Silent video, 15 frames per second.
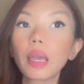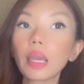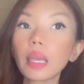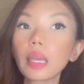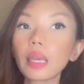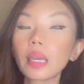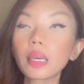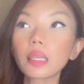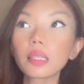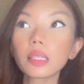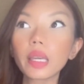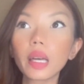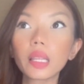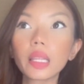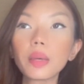And
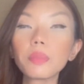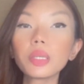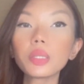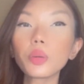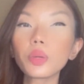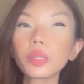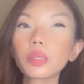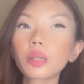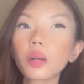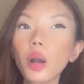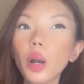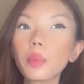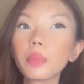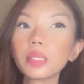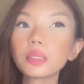yeah, let me know in the
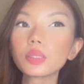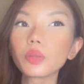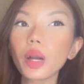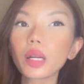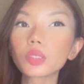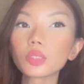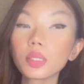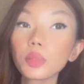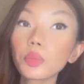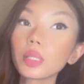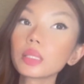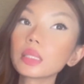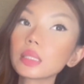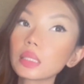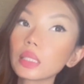comments who actually want
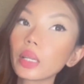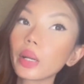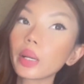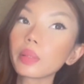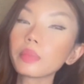to see her,